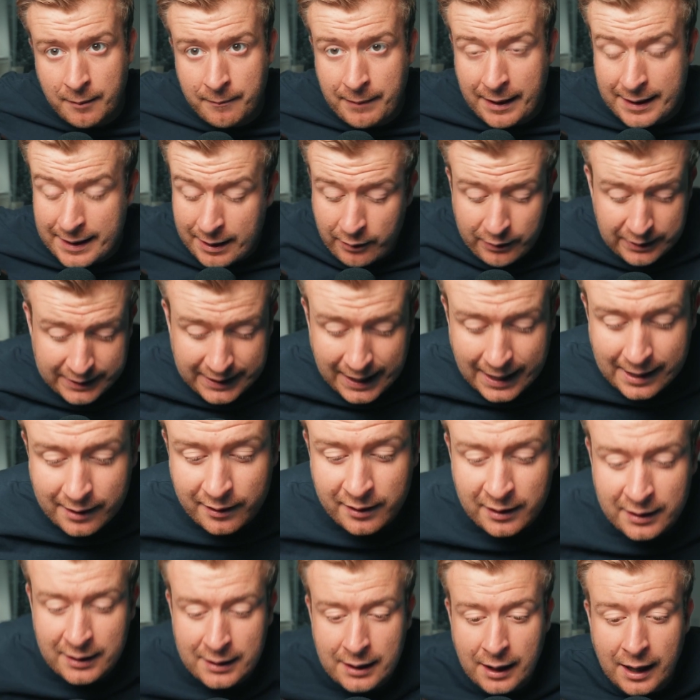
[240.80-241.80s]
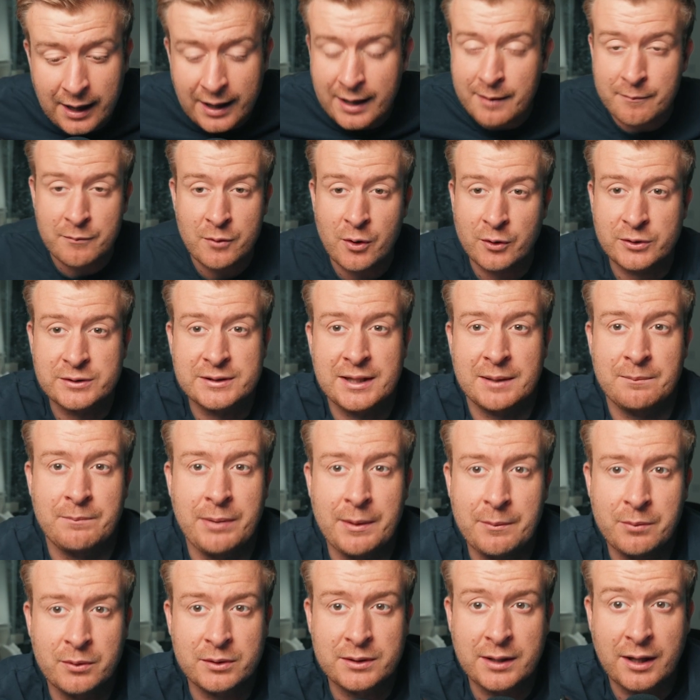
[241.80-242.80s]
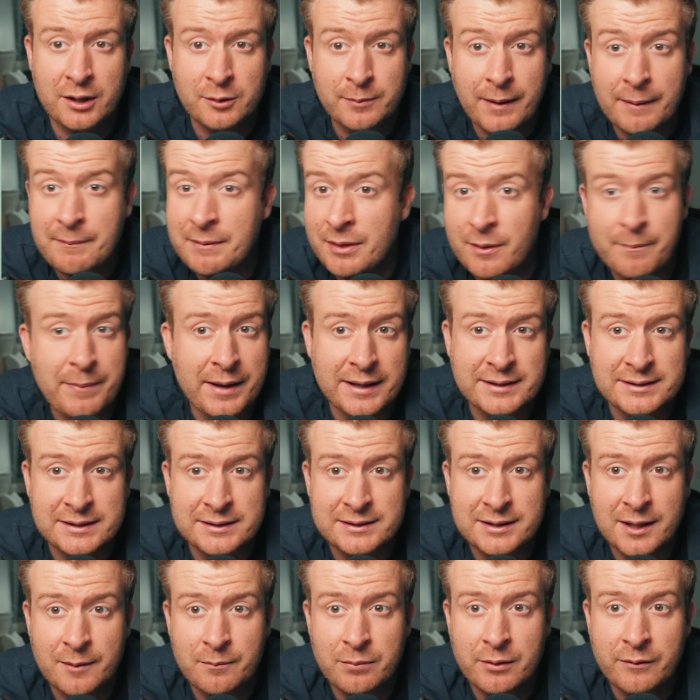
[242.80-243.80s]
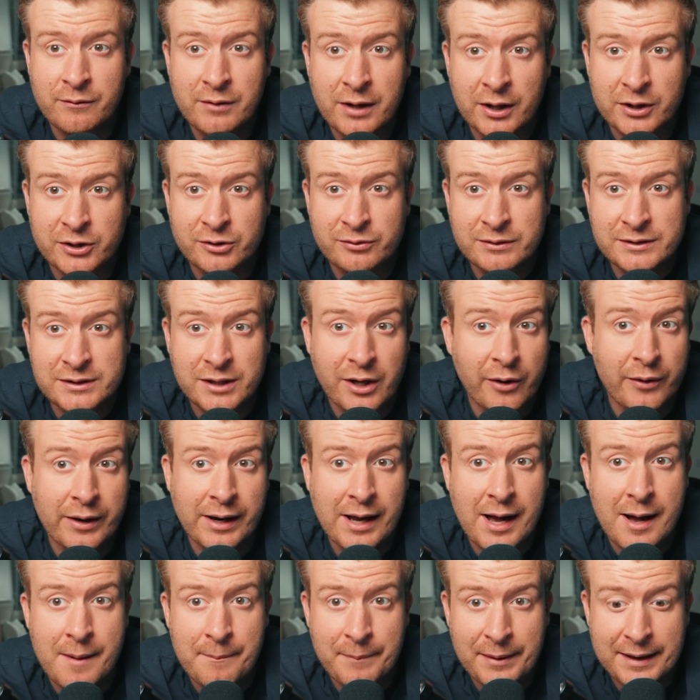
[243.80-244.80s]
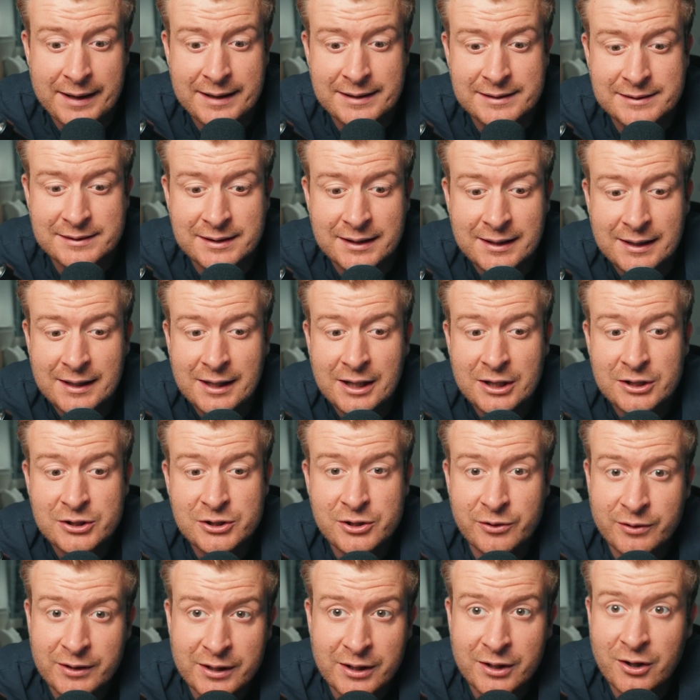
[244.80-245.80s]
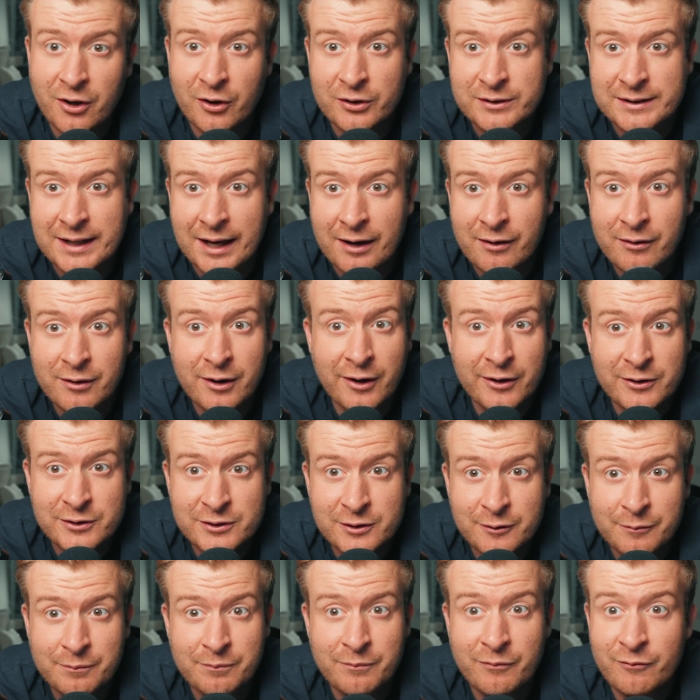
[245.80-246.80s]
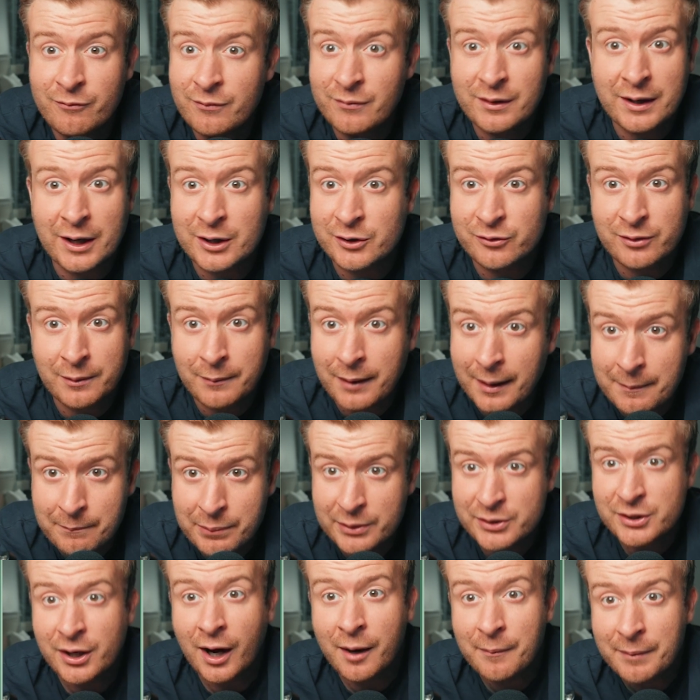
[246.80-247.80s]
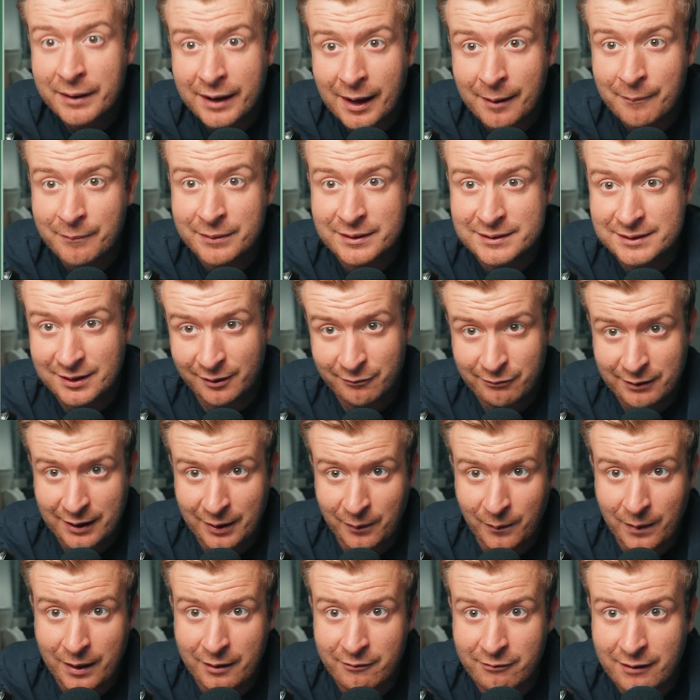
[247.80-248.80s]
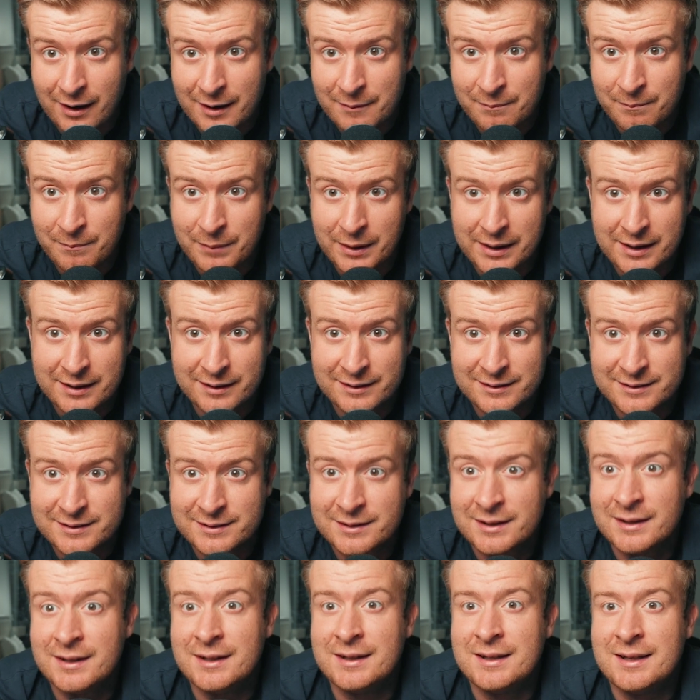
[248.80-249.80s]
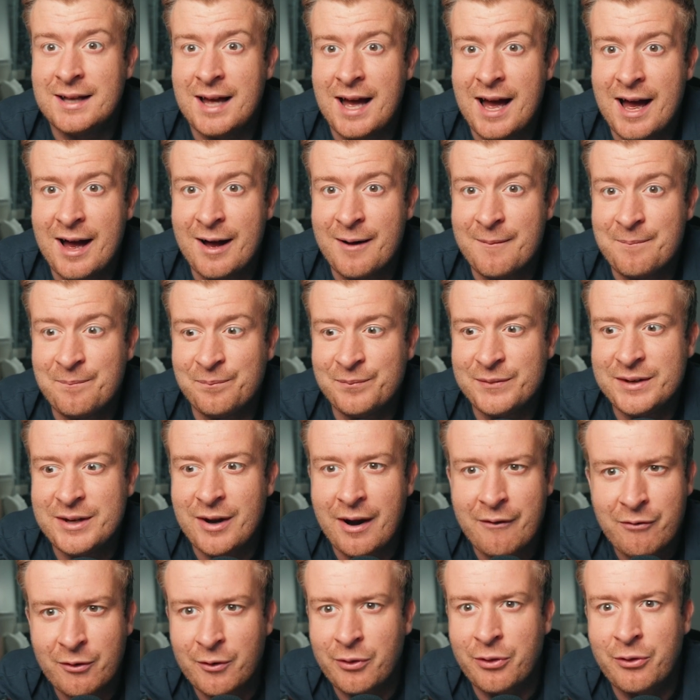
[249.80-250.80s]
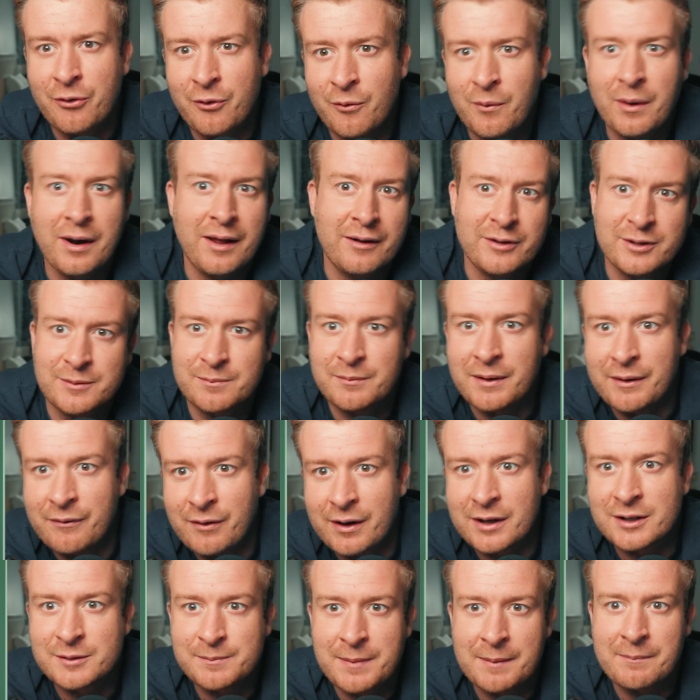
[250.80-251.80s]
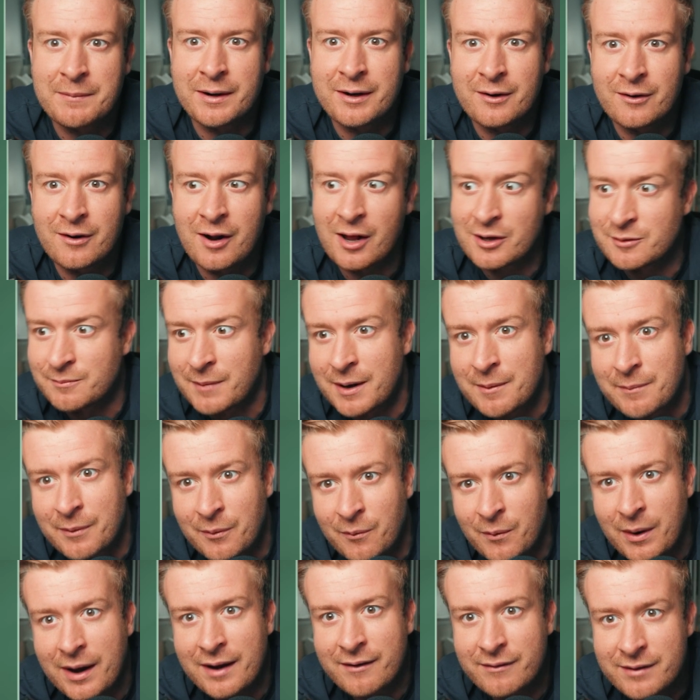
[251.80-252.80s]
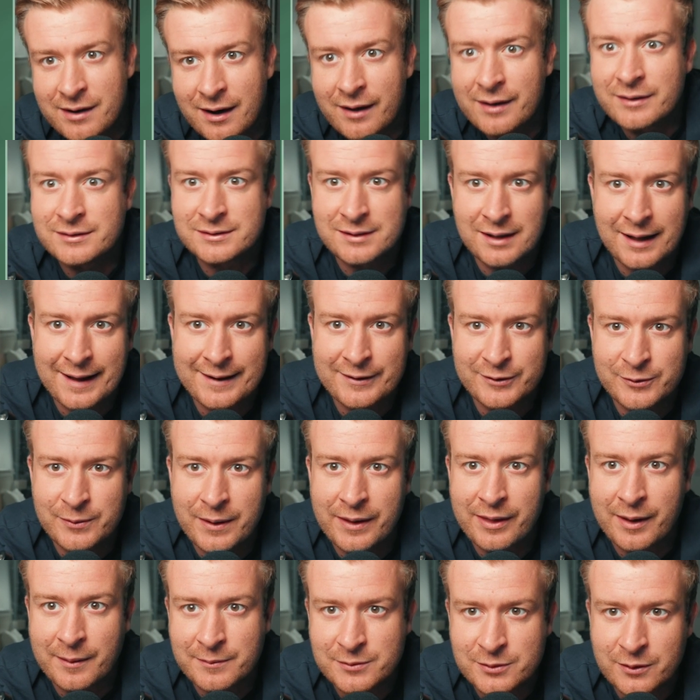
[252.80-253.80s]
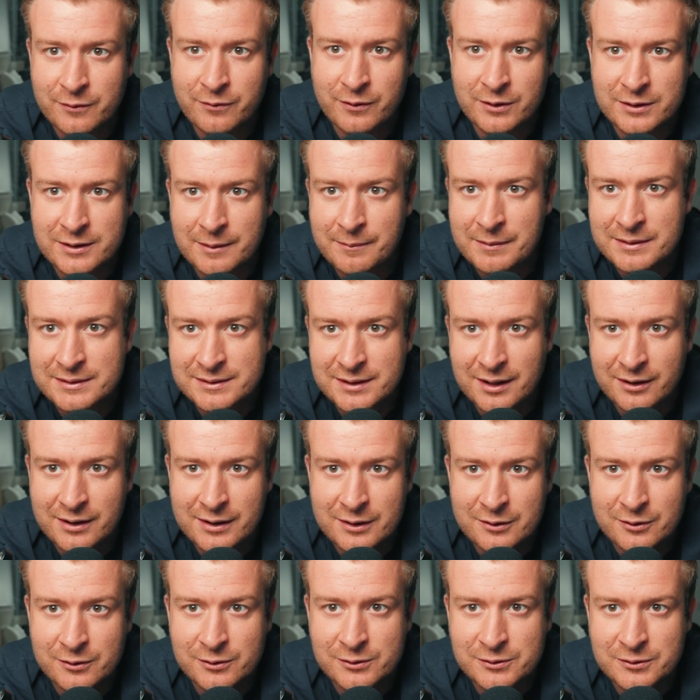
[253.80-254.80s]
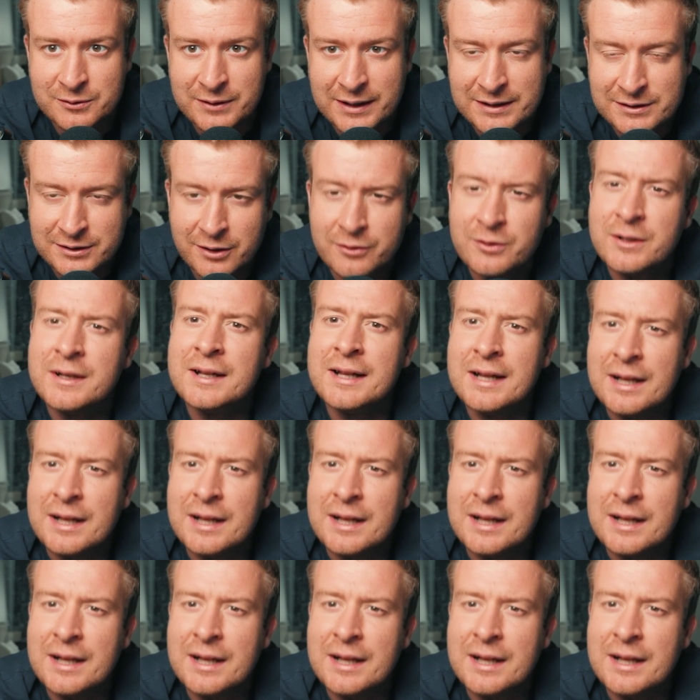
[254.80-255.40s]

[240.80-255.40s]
up by? Now, again, I am not saying people touch, but I mean, the best example of luxuries going up is during lockdown, loads of luxury like pajama companies did really well, right? Because you know, everyone thought, well, if I'm going to spend money on clothes, I might be wearing nice lounge wear that I'm sort of, because I'm in stuck indoors all day. So